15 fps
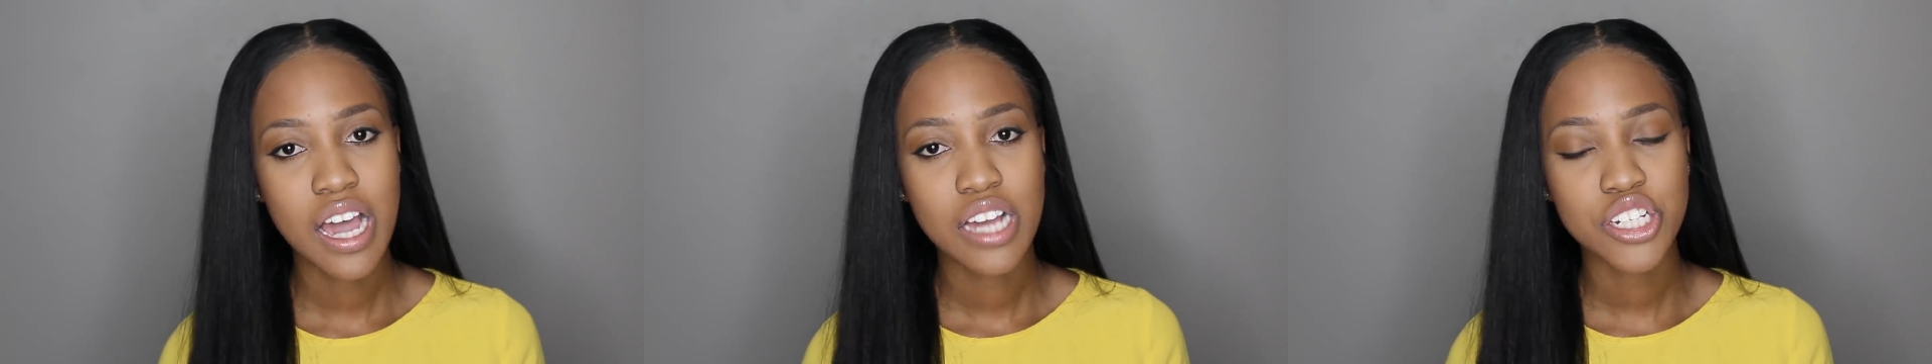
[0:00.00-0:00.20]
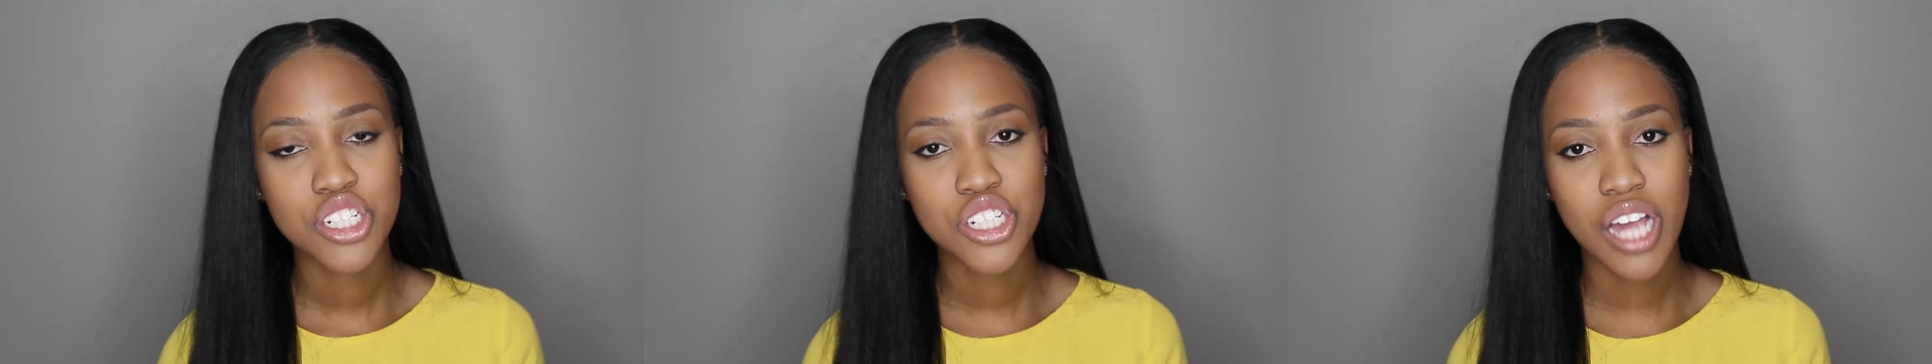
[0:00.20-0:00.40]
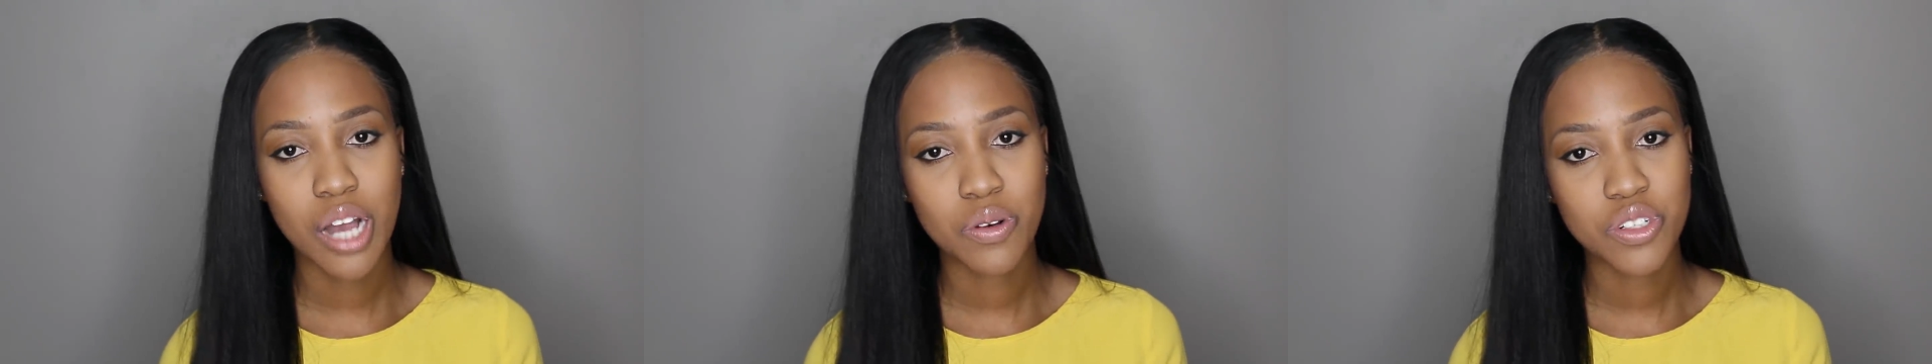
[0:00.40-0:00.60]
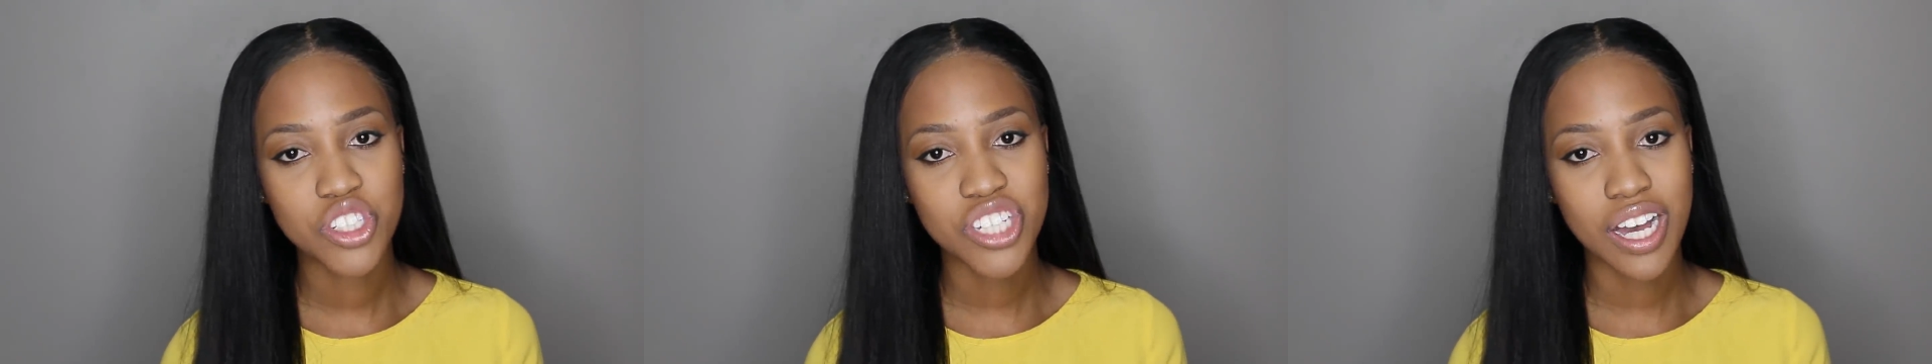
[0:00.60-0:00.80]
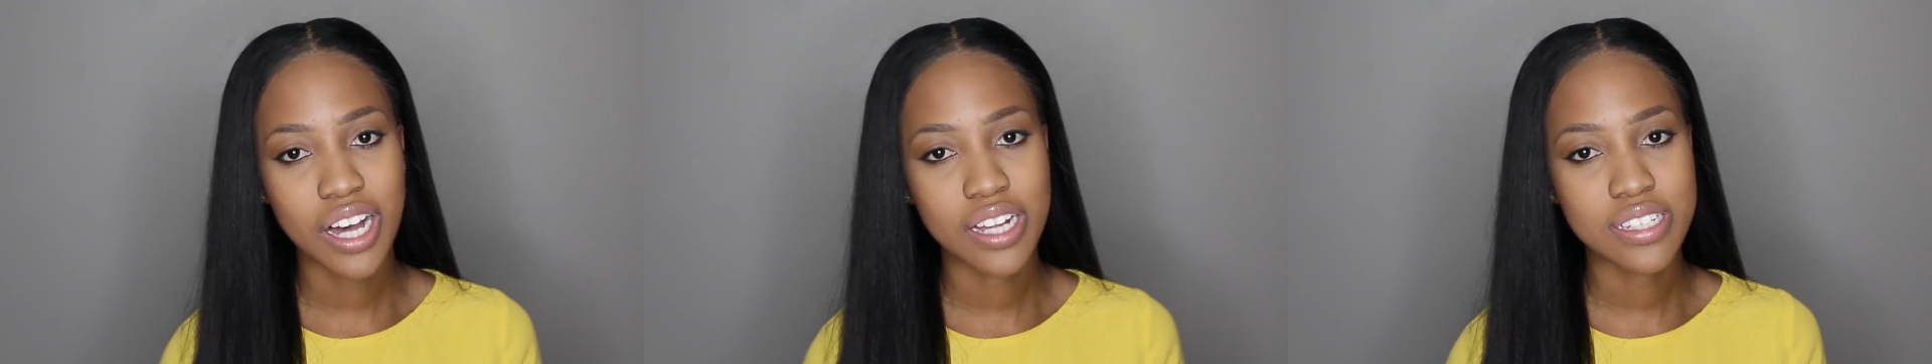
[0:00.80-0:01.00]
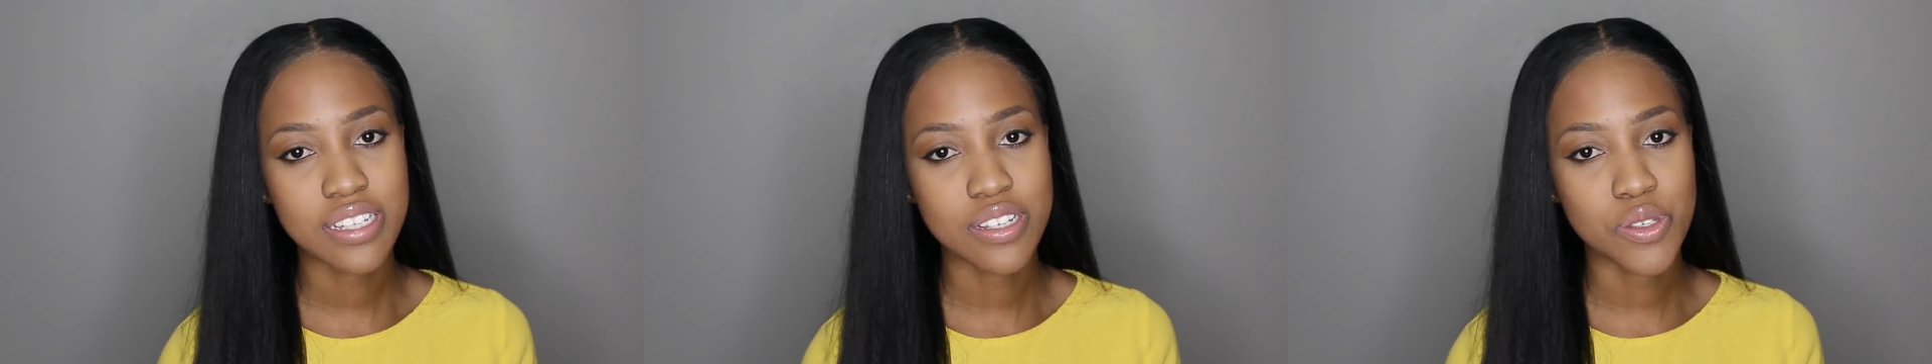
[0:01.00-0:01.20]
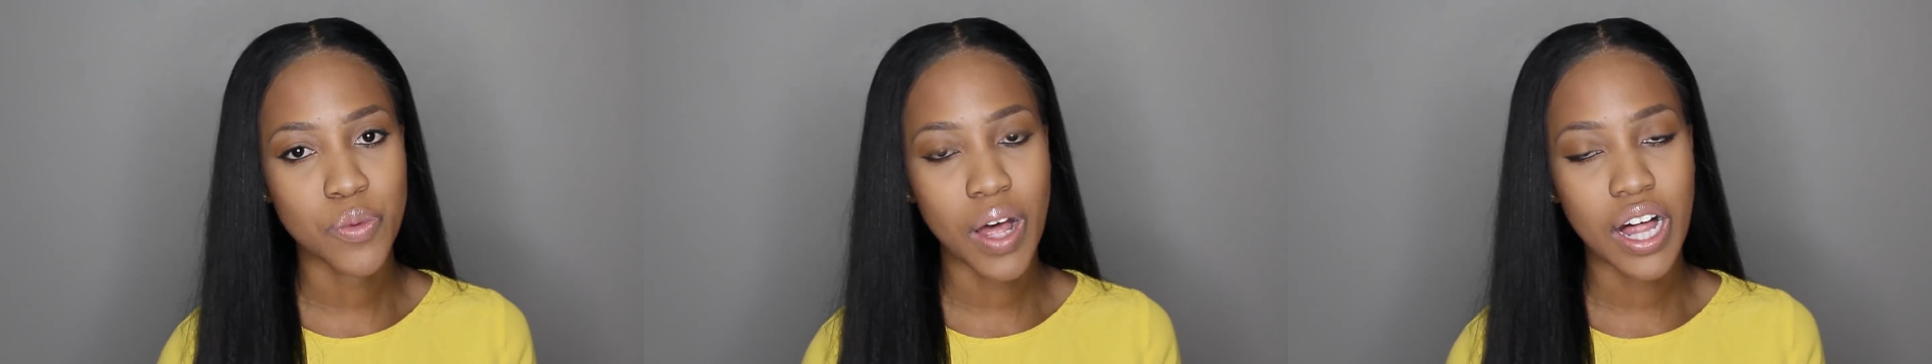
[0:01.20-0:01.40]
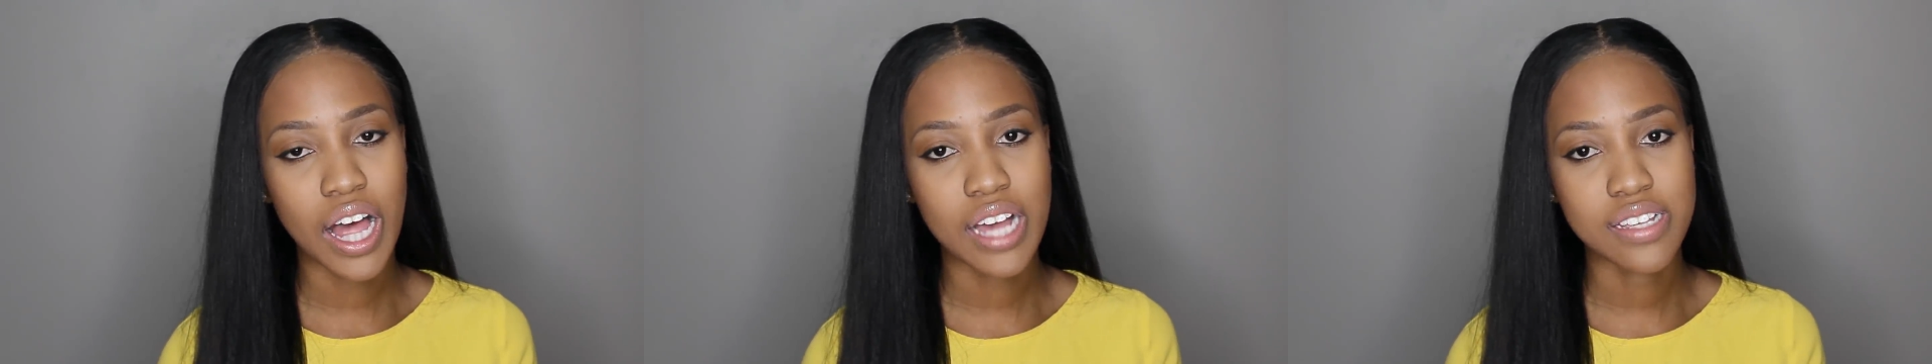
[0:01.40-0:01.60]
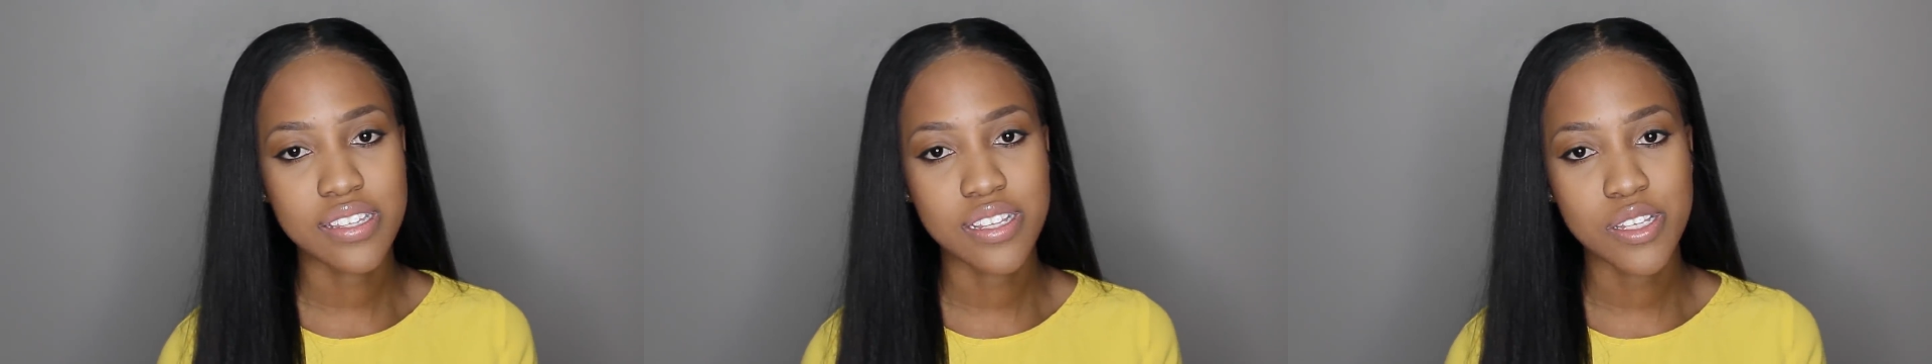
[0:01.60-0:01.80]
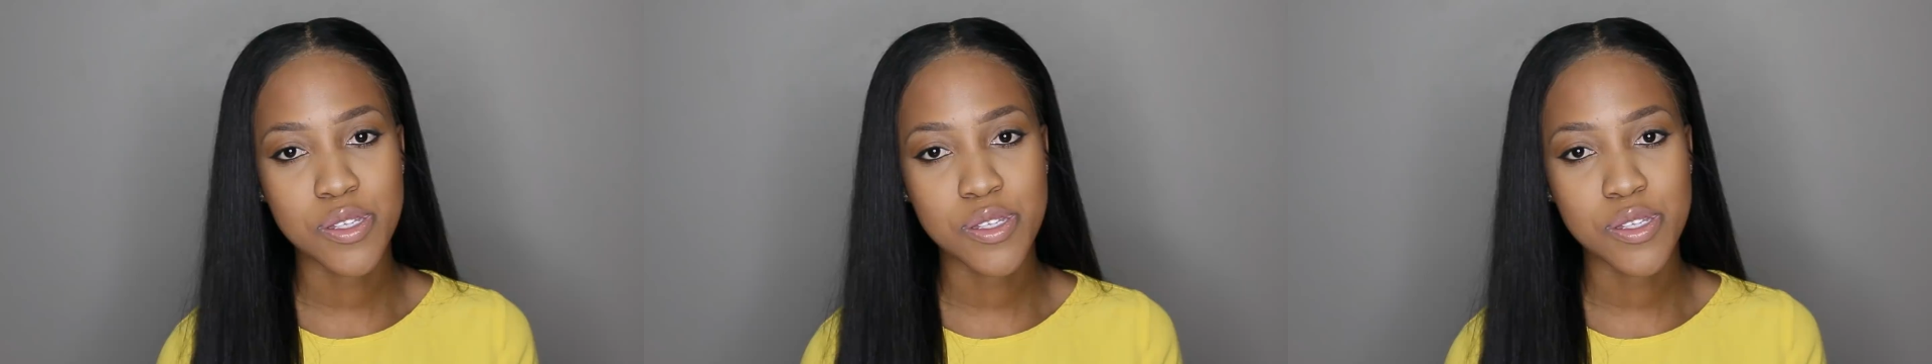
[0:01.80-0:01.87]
shower gels, as well as the